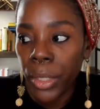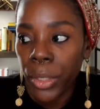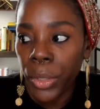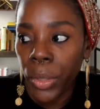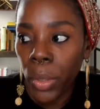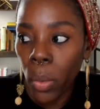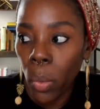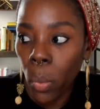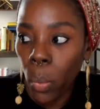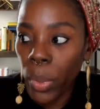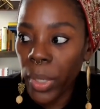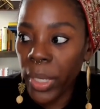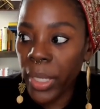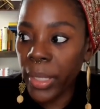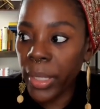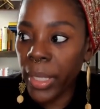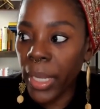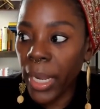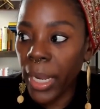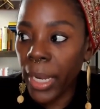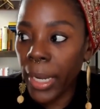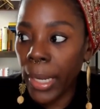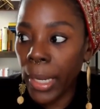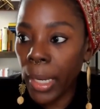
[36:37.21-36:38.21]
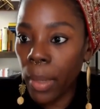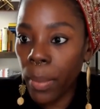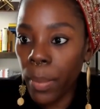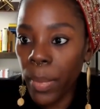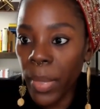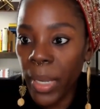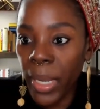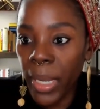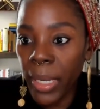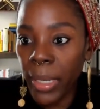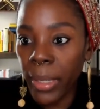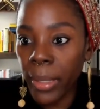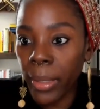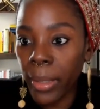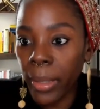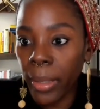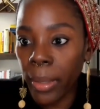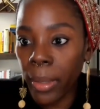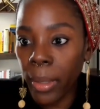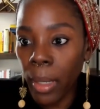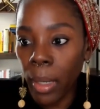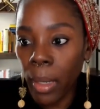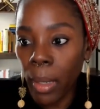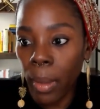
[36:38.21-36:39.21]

So when they come in,